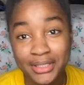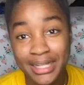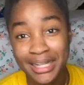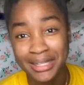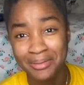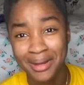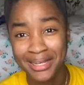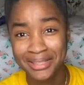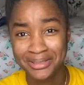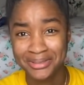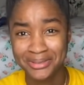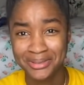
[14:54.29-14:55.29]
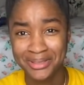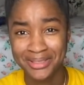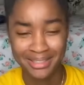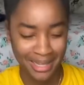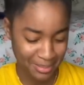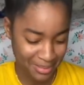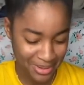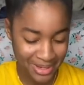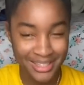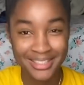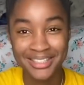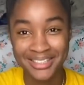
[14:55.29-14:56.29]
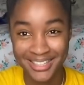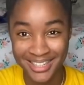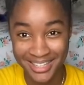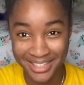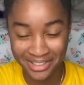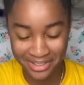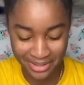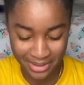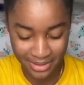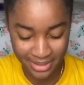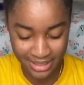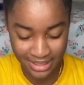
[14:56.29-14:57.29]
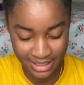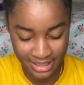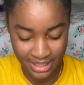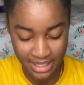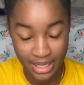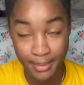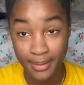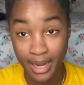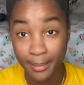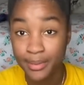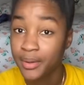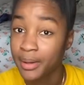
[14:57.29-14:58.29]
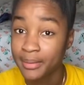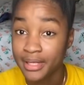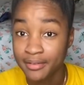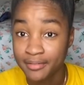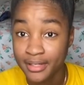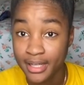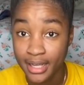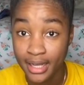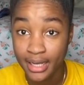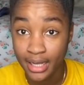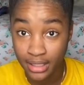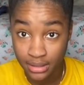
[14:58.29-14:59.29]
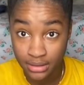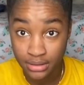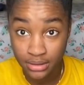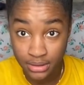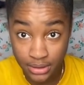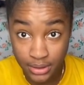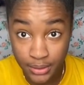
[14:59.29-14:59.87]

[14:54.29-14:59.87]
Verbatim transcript: That's only one little story time. I'm gonna get into here now because I know I make the video long. So.